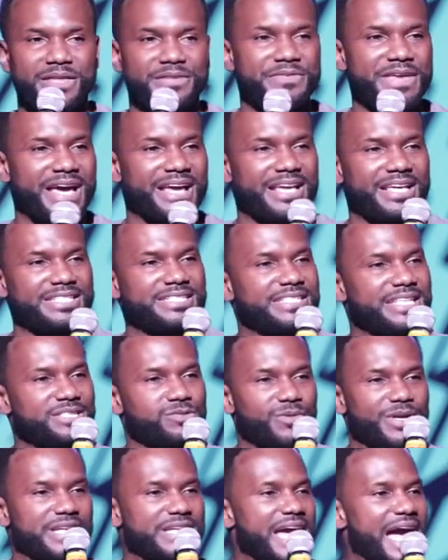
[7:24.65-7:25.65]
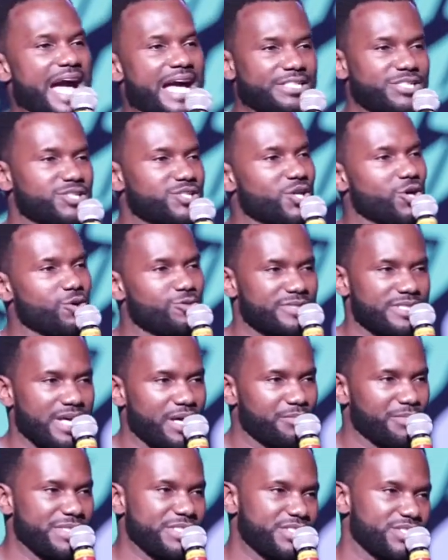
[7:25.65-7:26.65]
that it says when God shows
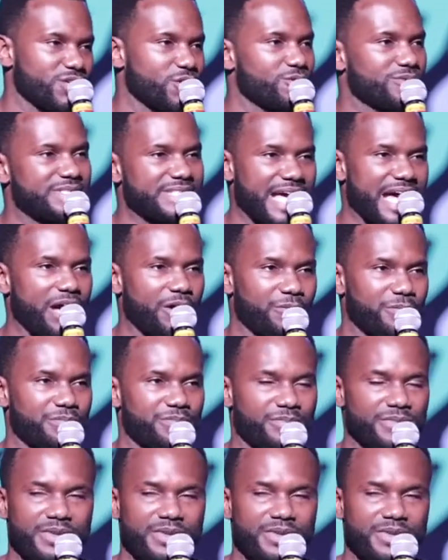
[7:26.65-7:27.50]
up and shows out,